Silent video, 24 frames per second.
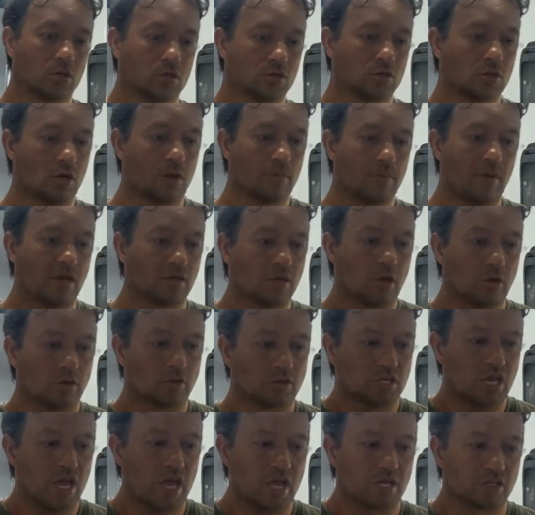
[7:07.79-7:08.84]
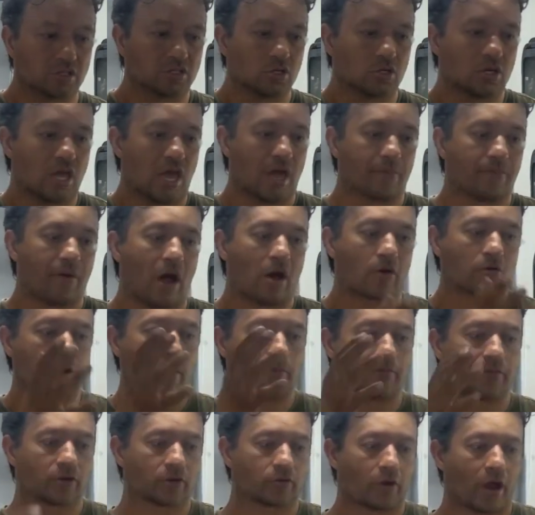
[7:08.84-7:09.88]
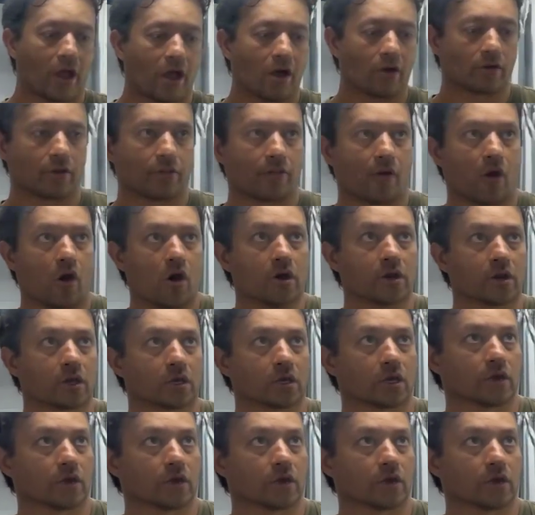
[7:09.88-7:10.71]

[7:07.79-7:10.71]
So it made no sense. You can't power up the ground on the awning.